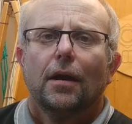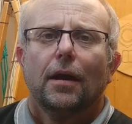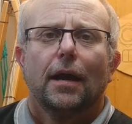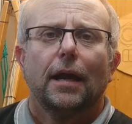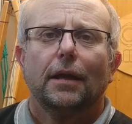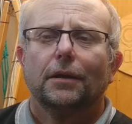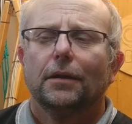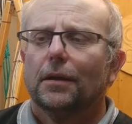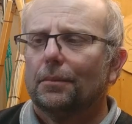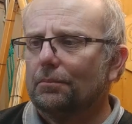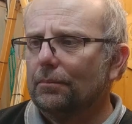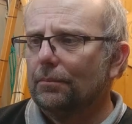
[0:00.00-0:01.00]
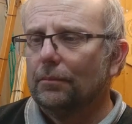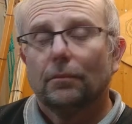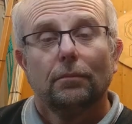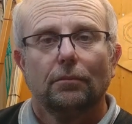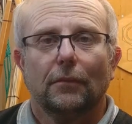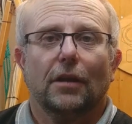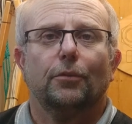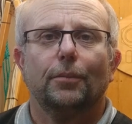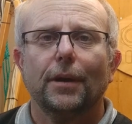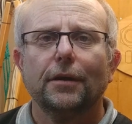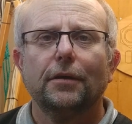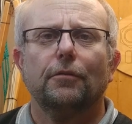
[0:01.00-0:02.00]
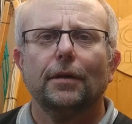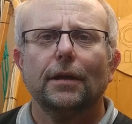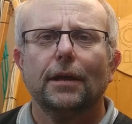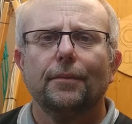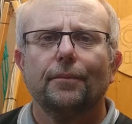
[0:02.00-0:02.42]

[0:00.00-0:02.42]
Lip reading: And that's about it, really.